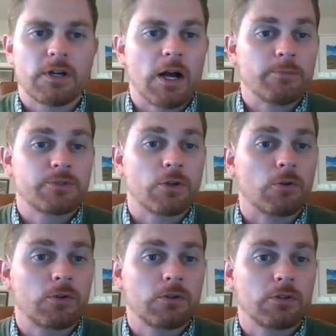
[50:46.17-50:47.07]
Um,
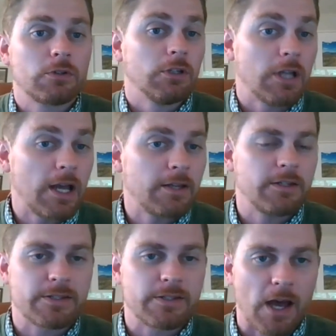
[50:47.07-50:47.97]
so Collette
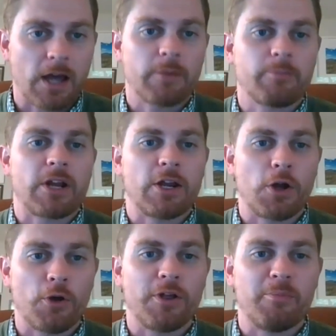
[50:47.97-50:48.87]
does not, but I
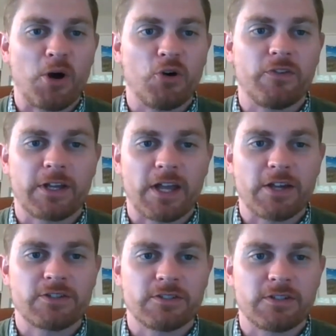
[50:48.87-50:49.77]
know that MOAA
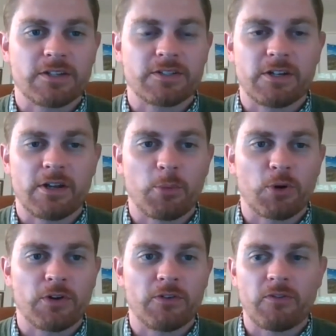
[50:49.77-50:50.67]
Vacations does a
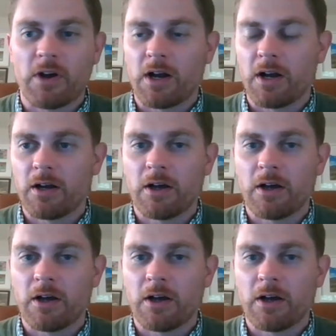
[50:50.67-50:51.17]
number of uh,